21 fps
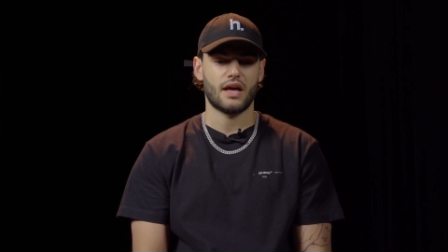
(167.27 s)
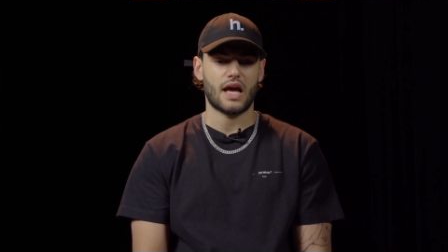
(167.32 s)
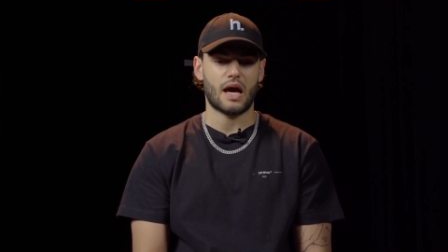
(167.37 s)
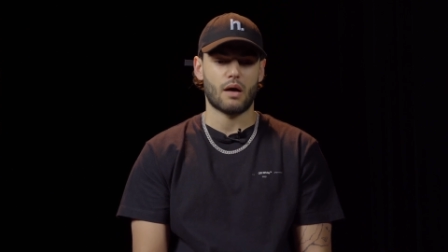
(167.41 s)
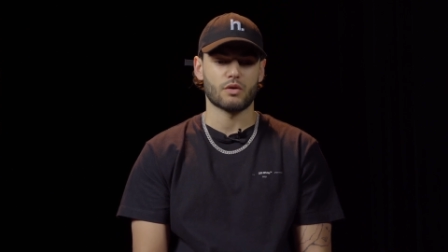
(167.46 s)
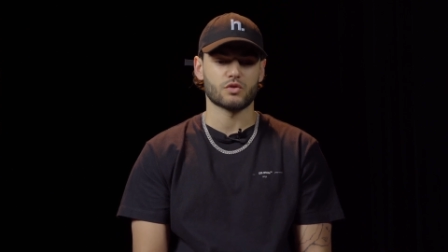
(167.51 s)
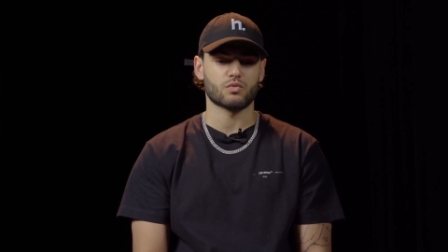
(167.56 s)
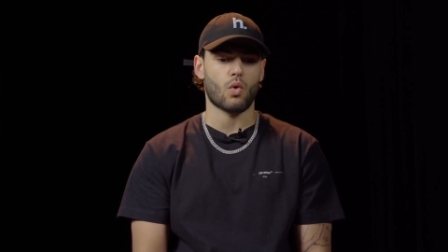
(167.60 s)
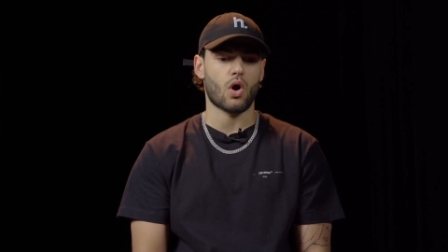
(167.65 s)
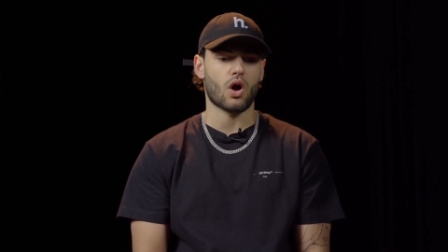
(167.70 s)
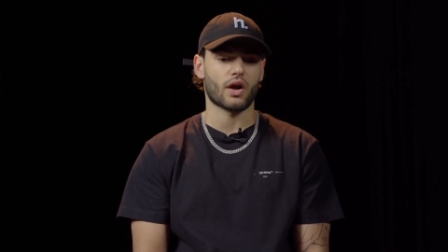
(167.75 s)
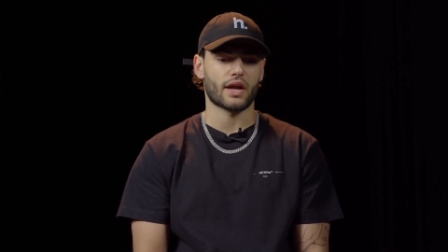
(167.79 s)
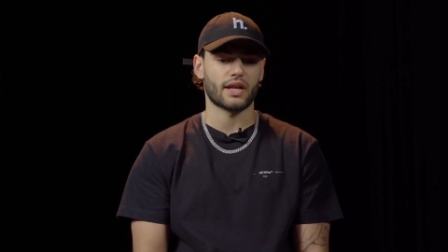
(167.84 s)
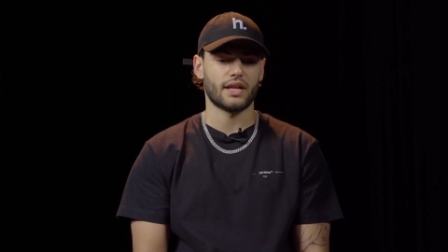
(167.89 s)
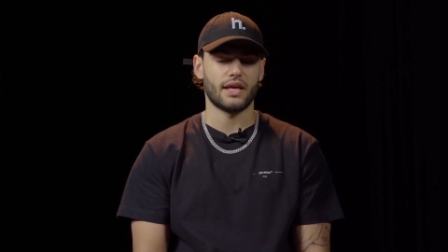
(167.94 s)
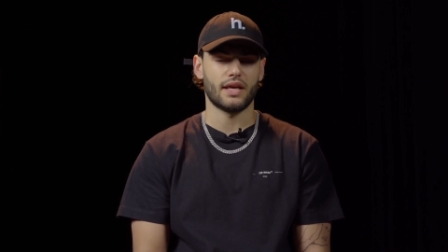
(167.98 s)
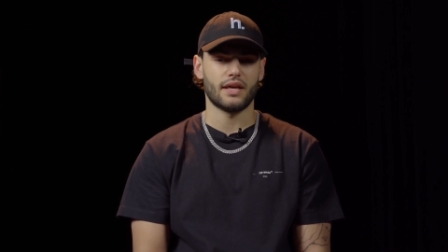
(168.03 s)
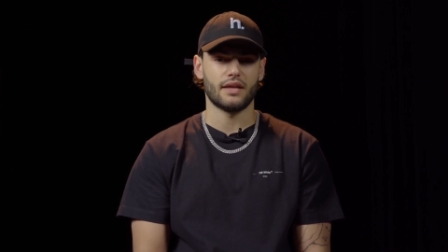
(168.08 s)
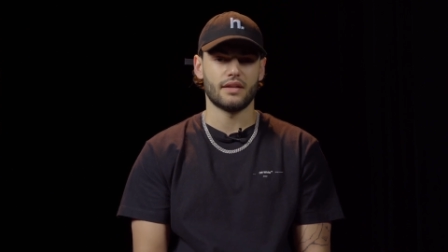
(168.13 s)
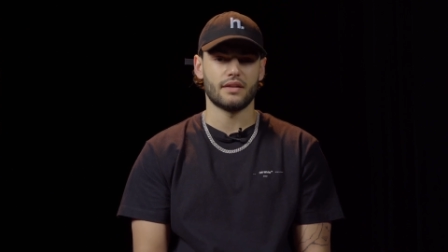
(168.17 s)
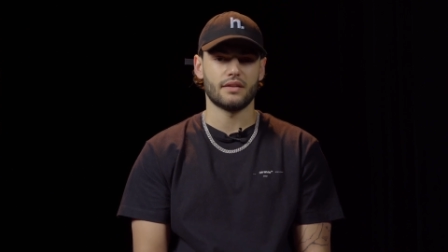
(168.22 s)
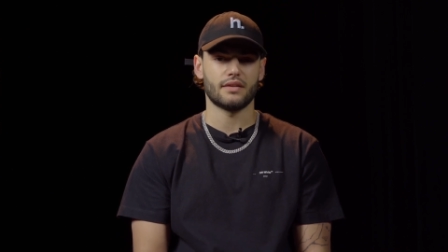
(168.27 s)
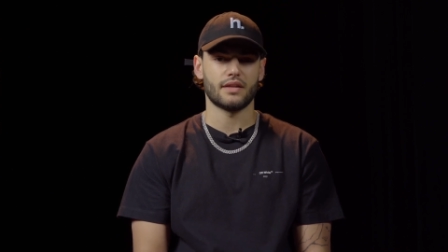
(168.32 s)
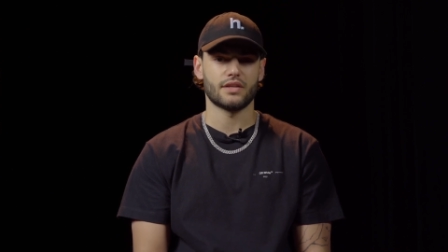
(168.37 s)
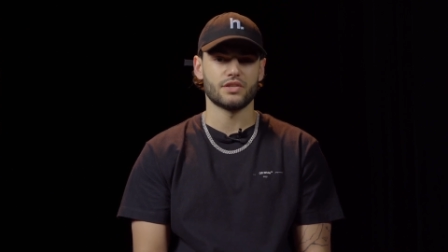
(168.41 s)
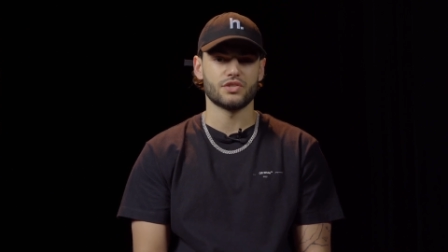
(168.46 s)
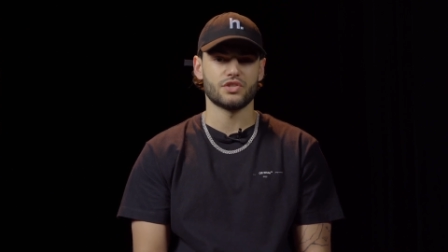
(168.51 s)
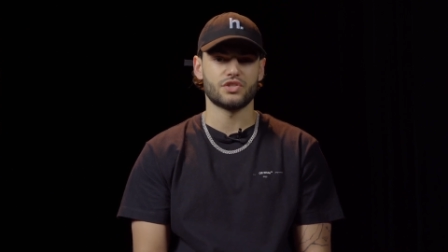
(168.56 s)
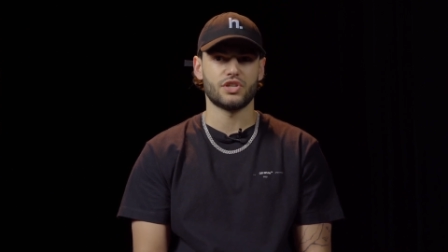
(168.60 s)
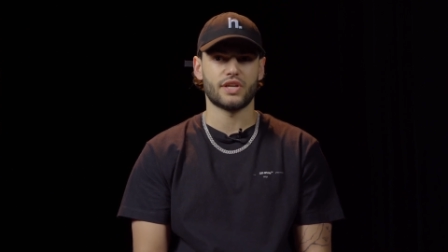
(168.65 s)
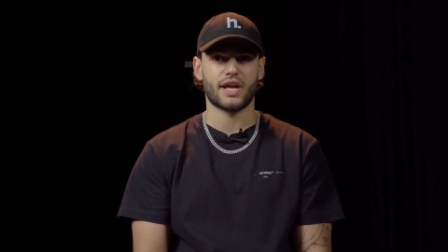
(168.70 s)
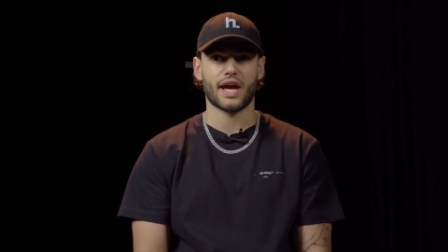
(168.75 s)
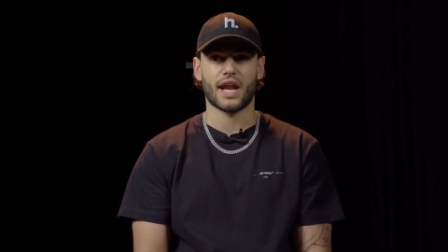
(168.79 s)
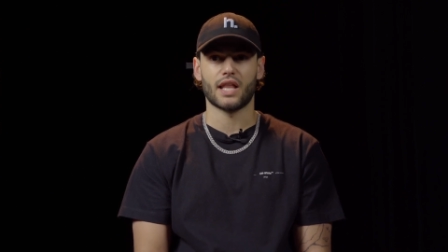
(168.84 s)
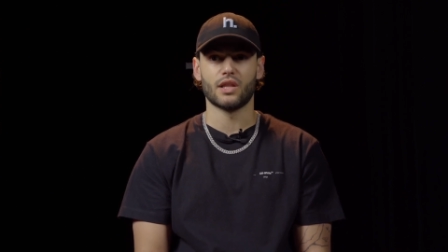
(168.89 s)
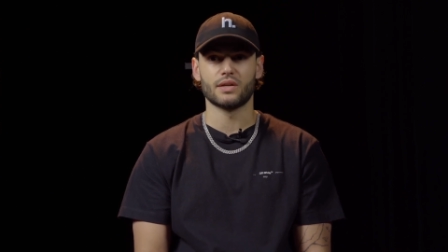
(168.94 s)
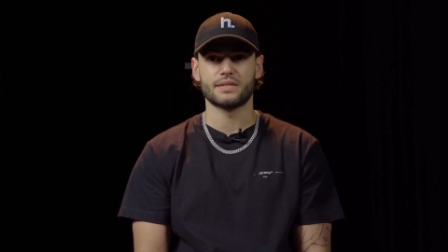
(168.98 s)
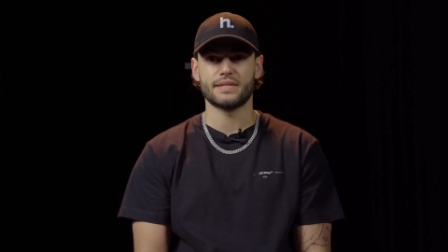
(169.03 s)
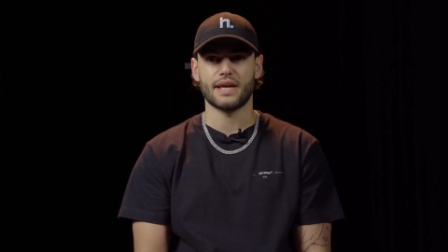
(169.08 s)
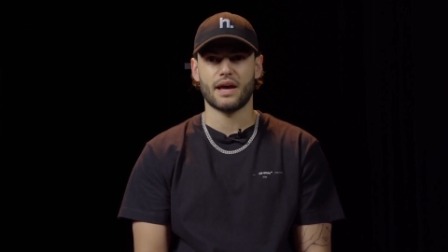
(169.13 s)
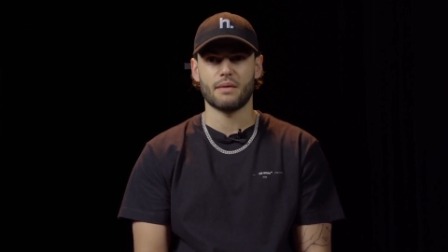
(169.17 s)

I was walking in, and she kind of looked